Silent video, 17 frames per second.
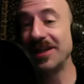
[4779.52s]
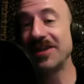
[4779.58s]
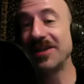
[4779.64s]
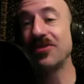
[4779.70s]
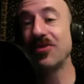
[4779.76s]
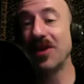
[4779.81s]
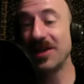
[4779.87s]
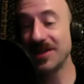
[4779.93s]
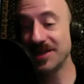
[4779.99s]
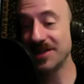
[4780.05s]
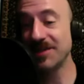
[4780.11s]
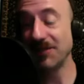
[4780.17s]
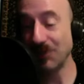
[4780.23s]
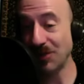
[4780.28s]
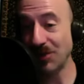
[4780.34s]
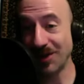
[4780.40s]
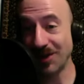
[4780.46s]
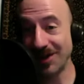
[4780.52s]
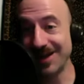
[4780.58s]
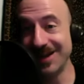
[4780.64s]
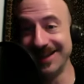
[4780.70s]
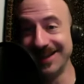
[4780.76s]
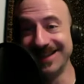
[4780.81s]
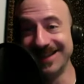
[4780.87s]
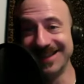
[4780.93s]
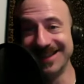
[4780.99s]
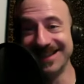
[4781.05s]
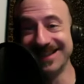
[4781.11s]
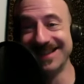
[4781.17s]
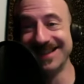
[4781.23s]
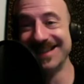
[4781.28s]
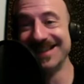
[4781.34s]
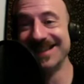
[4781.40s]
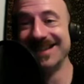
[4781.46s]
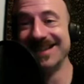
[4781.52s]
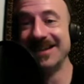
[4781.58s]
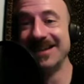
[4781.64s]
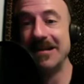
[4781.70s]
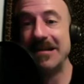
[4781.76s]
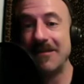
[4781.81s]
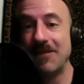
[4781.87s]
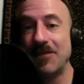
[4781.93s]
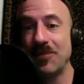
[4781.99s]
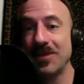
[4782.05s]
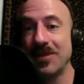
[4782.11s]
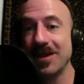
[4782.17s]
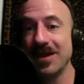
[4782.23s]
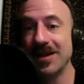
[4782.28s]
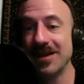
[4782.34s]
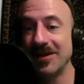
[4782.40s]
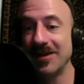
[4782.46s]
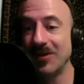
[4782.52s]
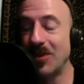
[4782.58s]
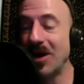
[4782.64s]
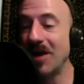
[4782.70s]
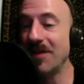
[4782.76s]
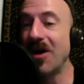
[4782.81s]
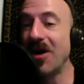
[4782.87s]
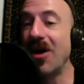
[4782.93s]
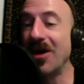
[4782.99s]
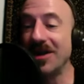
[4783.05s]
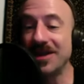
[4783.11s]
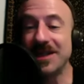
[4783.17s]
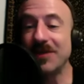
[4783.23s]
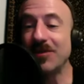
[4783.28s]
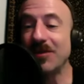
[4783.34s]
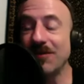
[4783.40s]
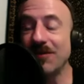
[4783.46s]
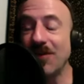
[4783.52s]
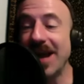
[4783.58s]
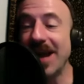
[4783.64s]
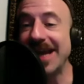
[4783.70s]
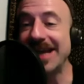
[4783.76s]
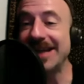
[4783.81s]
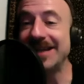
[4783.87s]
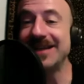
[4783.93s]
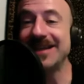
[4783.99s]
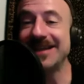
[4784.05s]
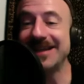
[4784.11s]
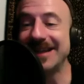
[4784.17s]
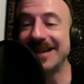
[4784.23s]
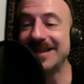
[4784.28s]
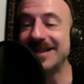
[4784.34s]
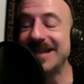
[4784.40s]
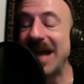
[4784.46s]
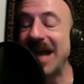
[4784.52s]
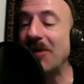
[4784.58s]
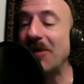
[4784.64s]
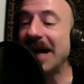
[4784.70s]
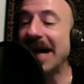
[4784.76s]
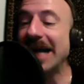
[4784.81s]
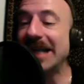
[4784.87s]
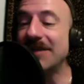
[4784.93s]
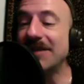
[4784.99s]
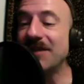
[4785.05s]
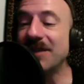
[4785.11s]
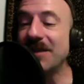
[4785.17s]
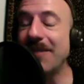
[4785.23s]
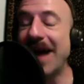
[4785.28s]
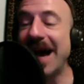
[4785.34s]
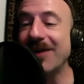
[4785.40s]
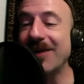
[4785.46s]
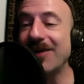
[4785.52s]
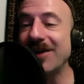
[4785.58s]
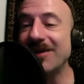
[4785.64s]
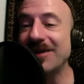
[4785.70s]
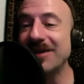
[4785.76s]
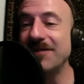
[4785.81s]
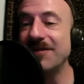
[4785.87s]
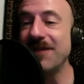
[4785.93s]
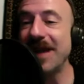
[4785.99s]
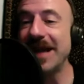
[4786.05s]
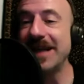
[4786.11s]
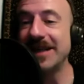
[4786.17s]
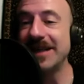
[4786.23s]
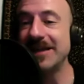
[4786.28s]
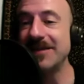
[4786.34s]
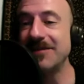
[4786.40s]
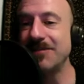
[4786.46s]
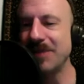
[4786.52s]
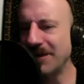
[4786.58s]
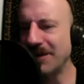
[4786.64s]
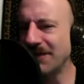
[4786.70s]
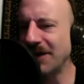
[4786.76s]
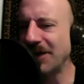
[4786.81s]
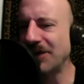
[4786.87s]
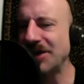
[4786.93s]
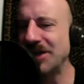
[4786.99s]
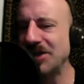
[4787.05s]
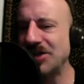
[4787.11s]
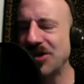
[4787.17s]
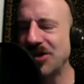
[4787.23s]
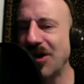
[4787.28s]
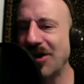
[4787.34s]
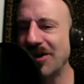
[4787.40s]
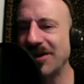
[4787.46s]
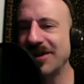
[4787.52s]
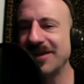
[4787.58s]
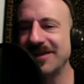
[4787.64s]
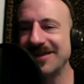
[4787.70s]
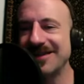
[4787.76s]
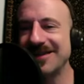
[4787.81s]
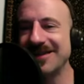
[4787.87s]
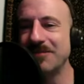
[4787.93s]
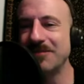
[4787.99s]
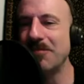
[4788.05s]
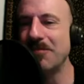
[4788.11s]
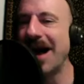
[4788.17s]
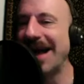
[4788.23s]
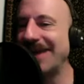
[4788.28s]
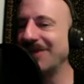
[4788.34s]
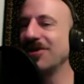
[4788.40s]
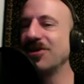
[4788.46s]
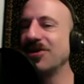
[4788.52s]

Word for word: across the floor. Uh-huh. While the haunting refrain, it's now kind of in the background and faded, but very dark minor, minor